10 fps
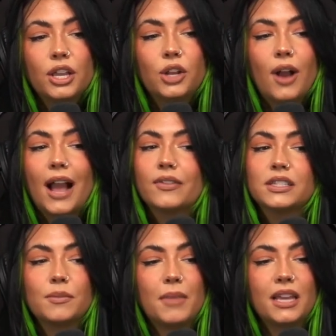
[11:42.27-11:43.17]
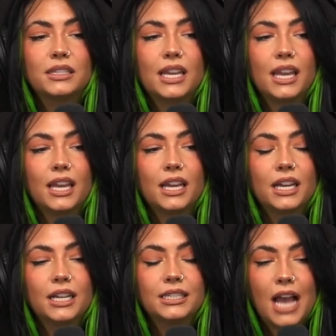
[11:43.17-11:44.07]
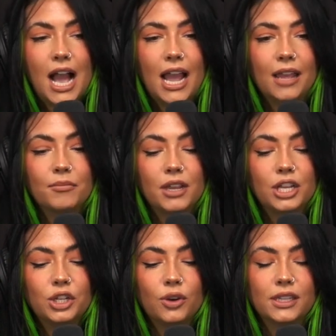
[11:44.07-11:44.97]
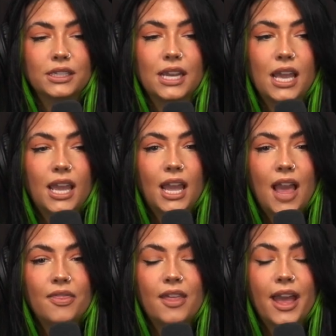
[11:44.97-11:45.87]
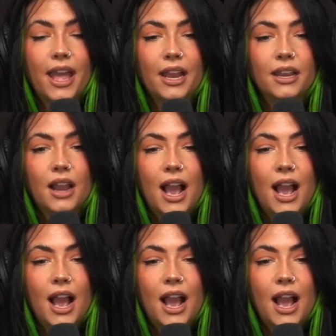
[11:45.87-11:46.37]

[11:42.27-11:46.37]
you know, I have this amazing time in New York City and then